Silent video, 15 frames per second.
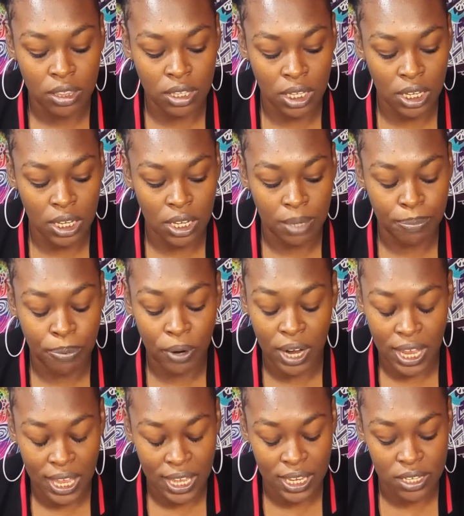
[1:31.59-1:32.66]
the
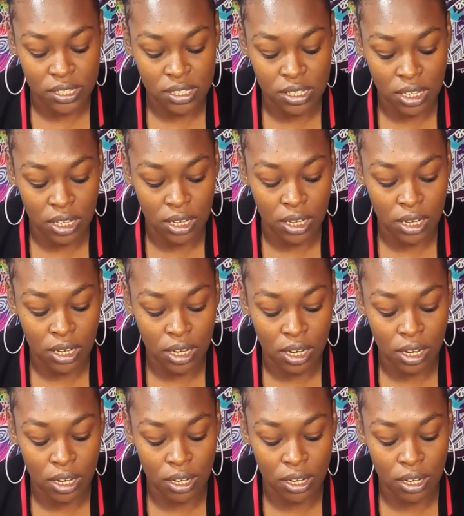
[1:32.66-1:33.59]
praise, the